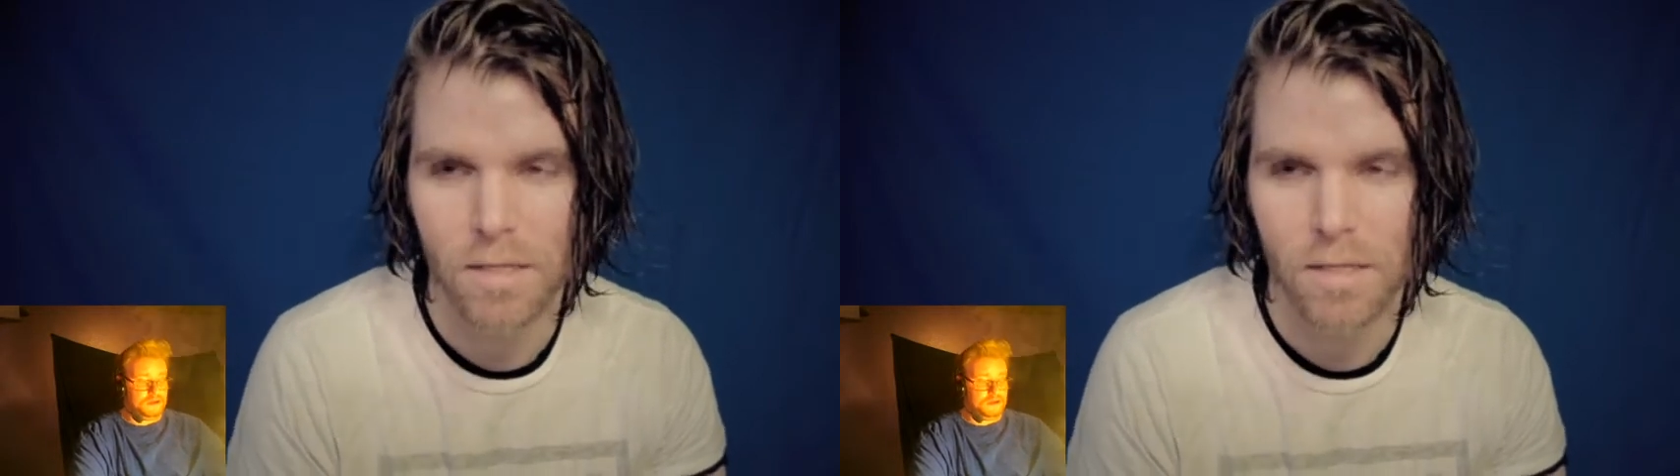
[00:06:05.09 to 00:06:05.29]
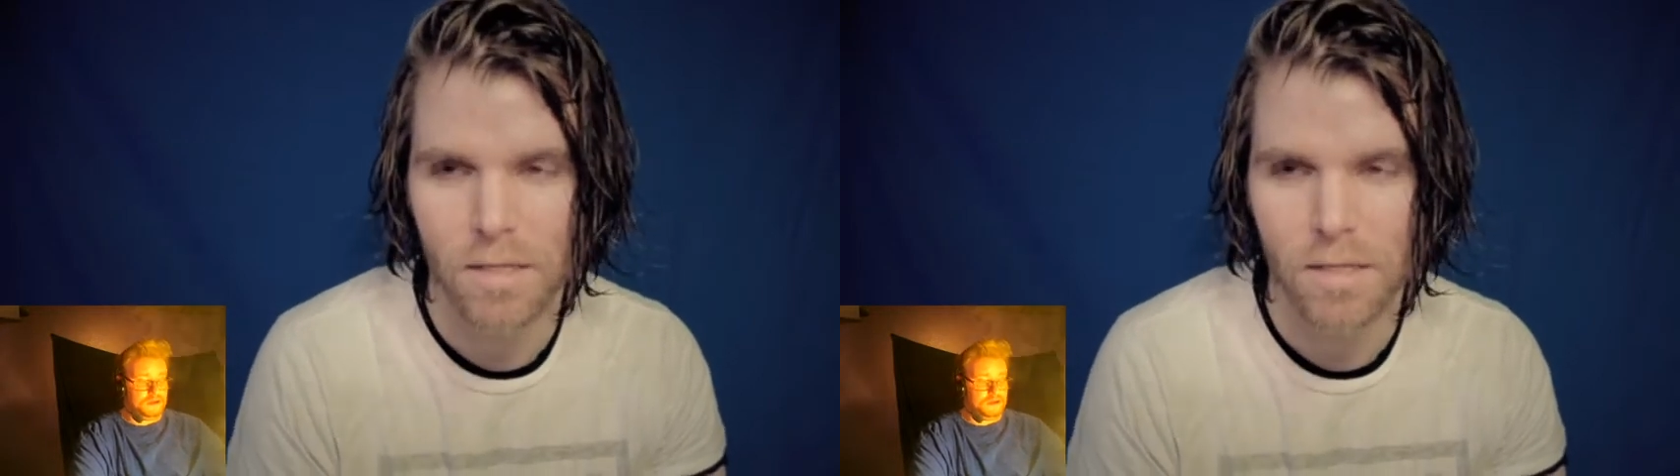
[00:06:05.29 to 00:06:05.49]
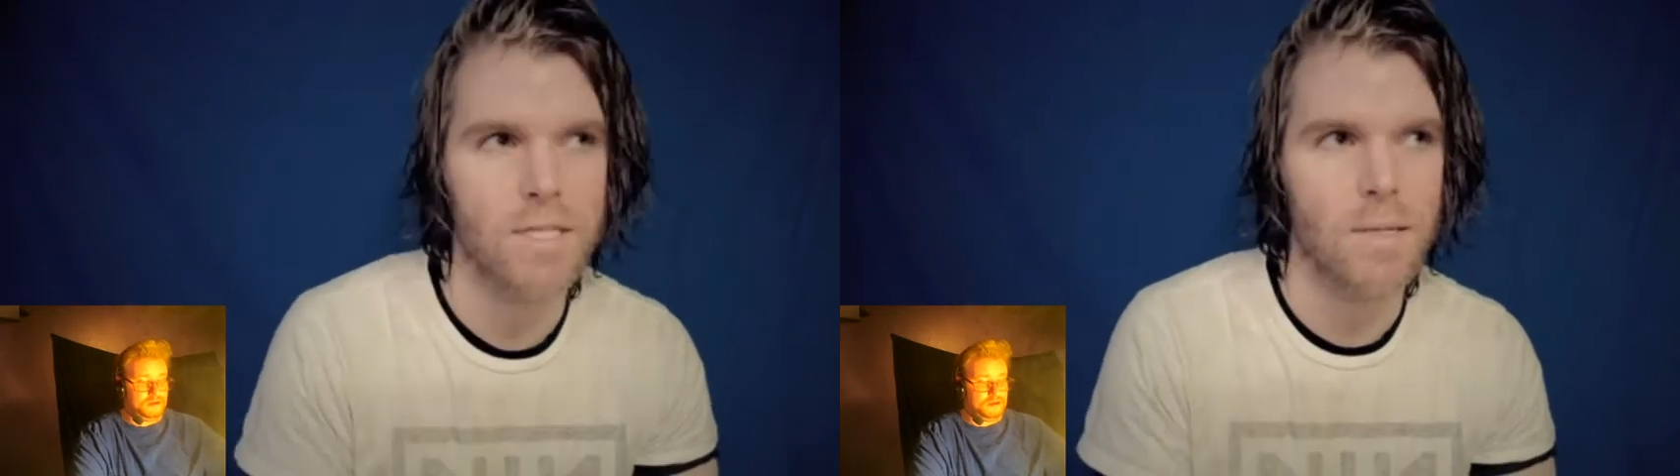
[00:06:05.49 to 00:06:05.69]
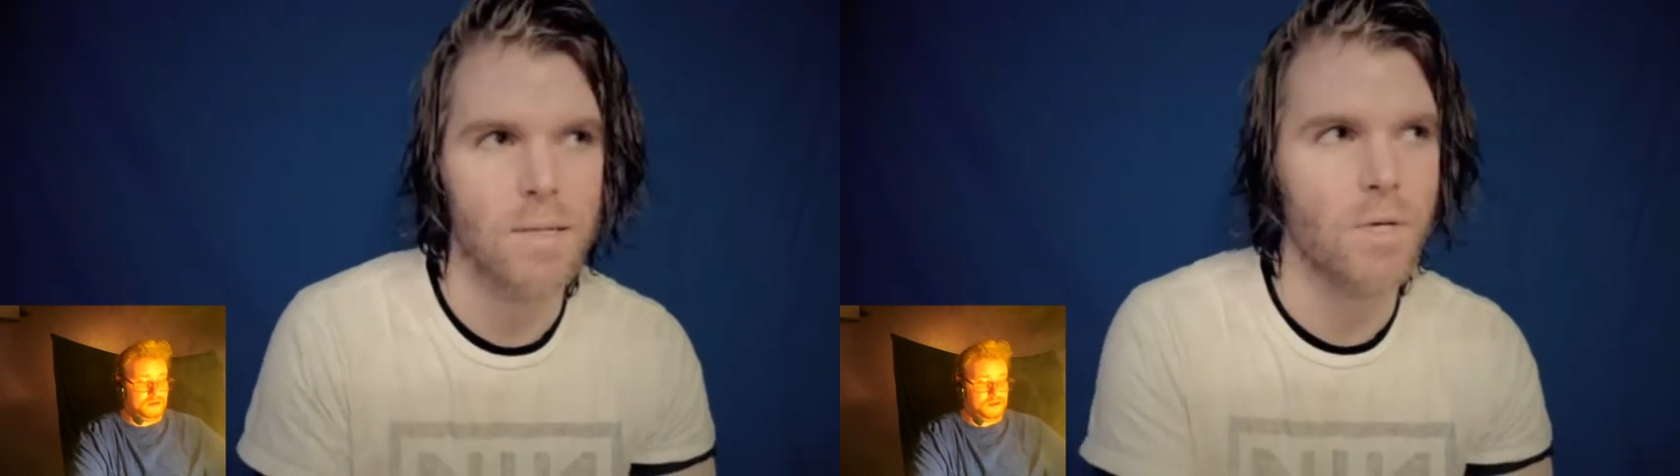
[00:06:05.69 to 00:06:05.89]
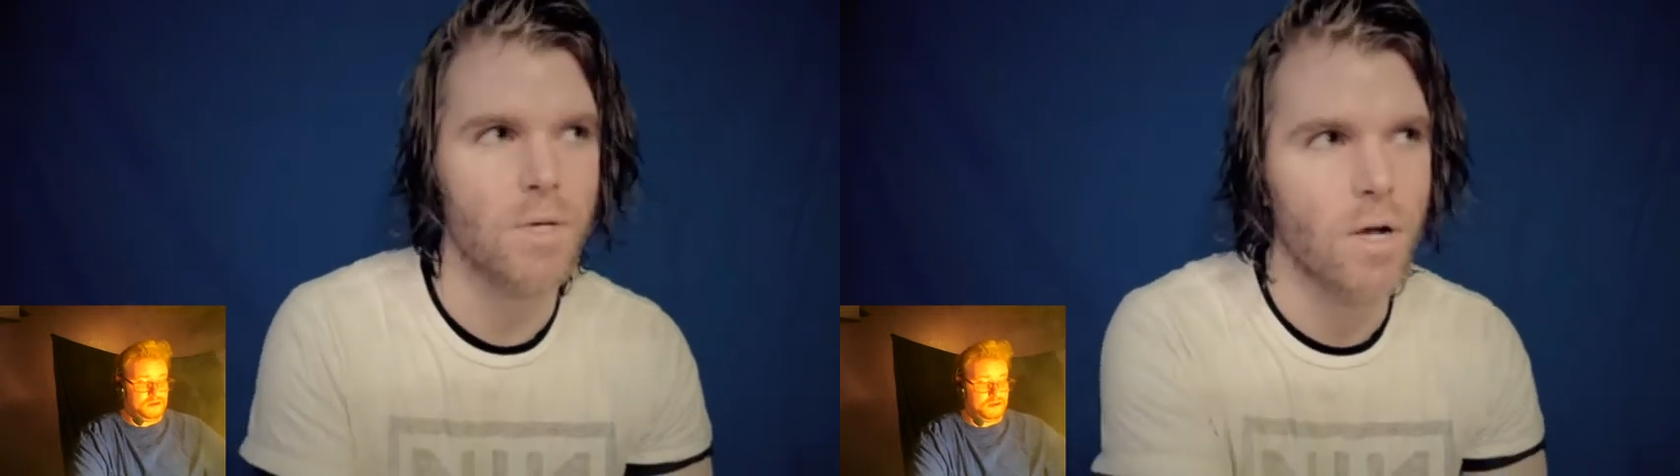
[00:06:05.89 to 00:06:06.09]
Kind of like
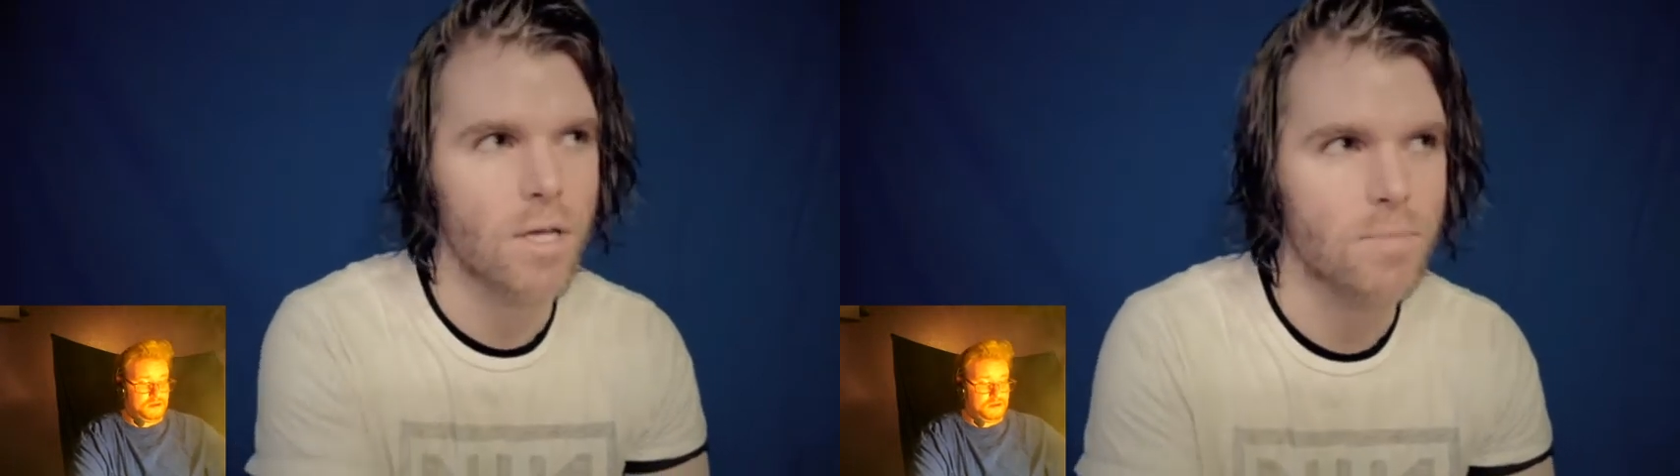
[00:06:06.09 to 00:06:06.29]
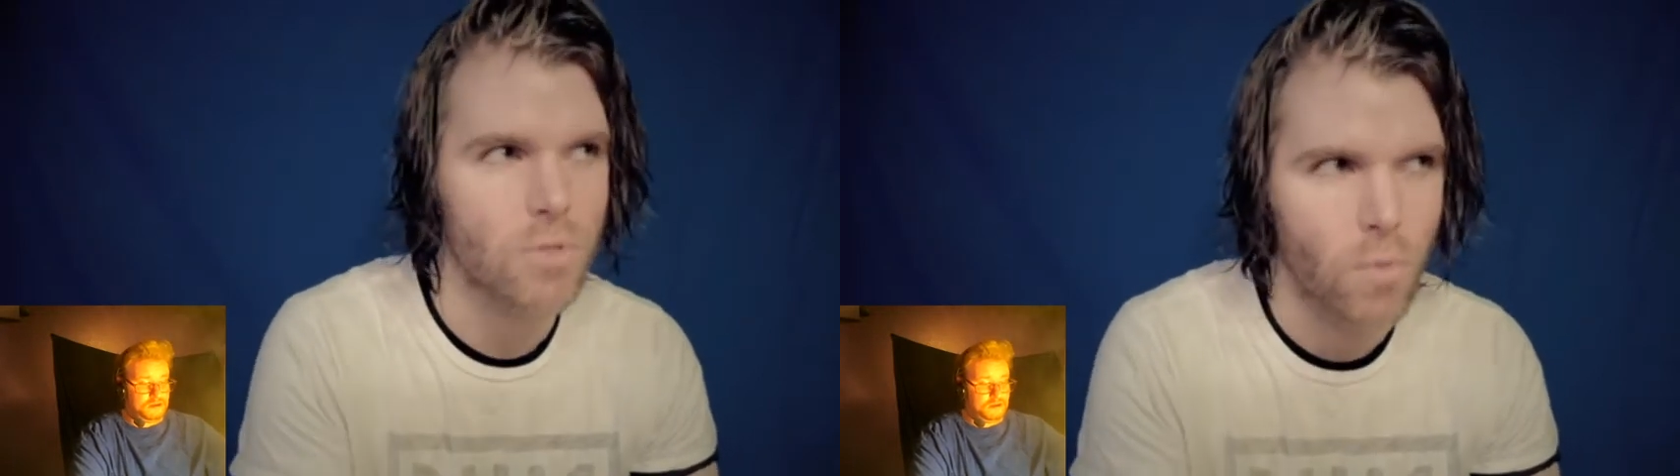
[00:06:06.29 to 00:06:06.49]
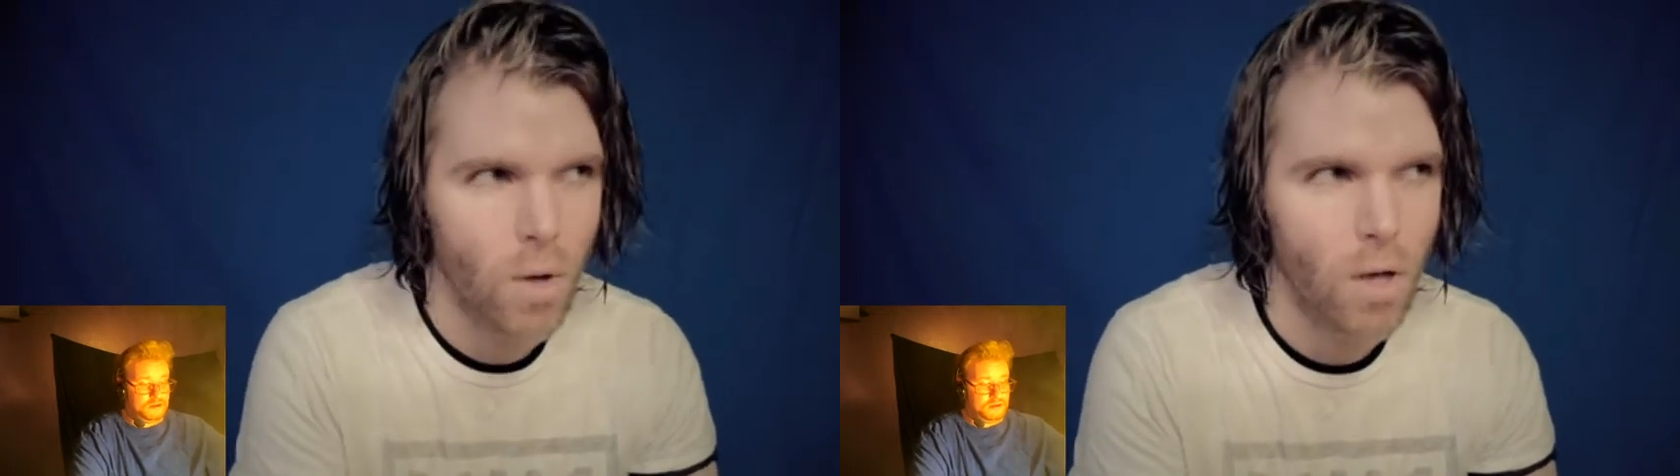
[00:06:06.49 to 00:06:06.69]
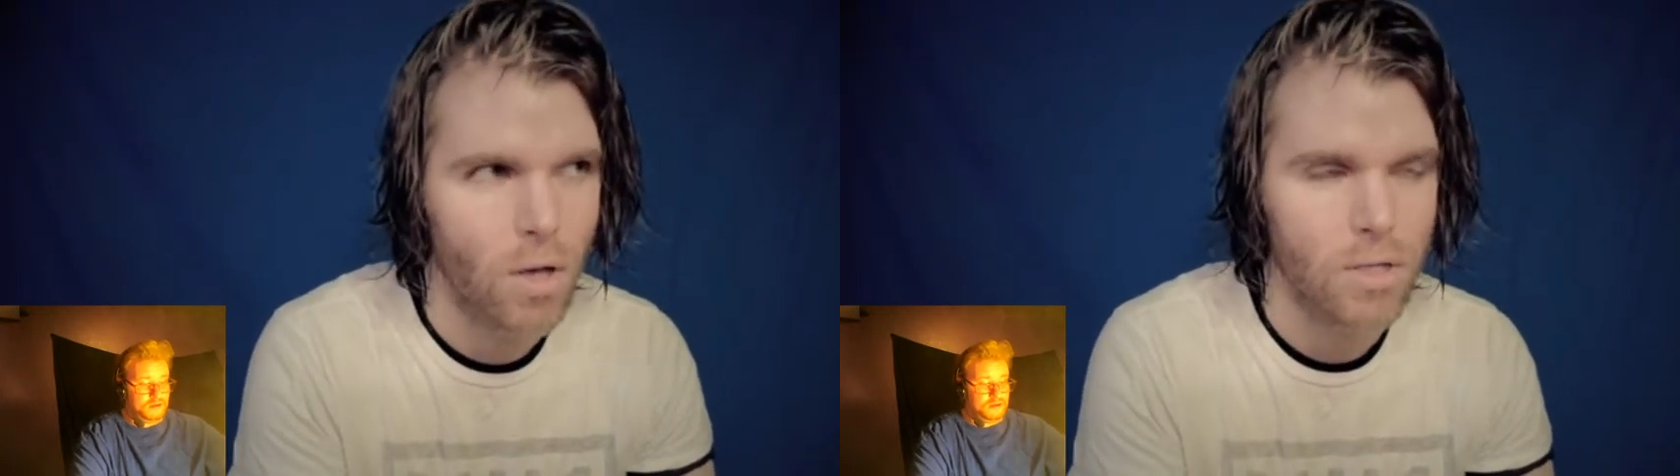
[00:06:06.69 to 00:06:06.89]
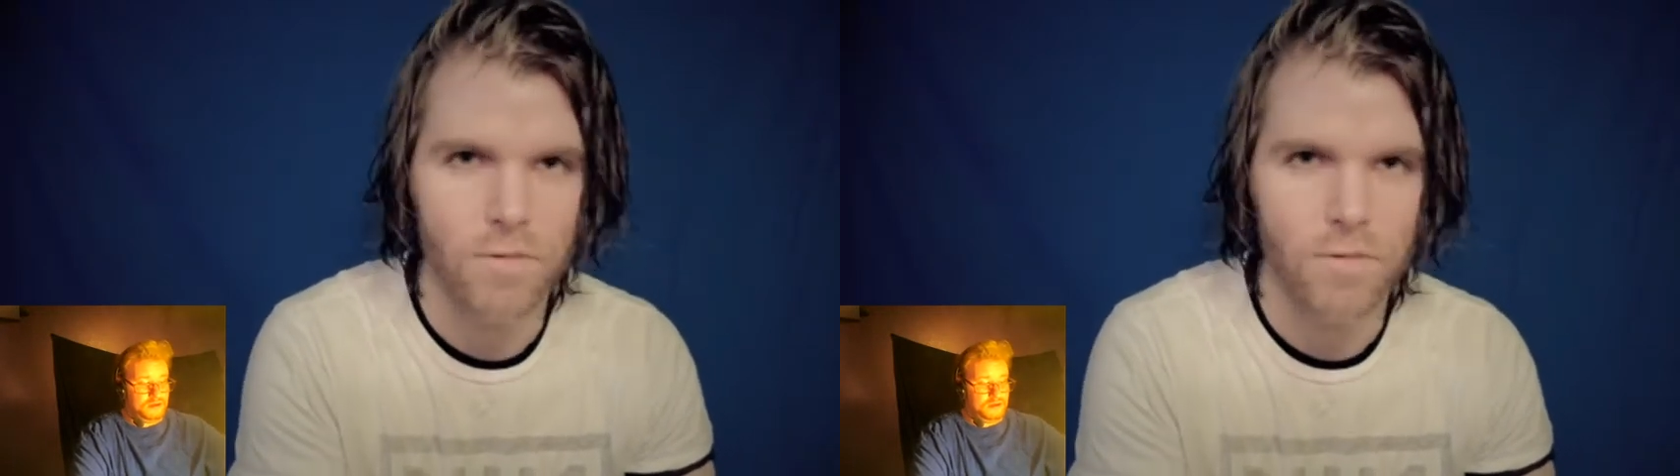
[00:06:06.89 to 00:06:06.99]
somebody walking up to a wall,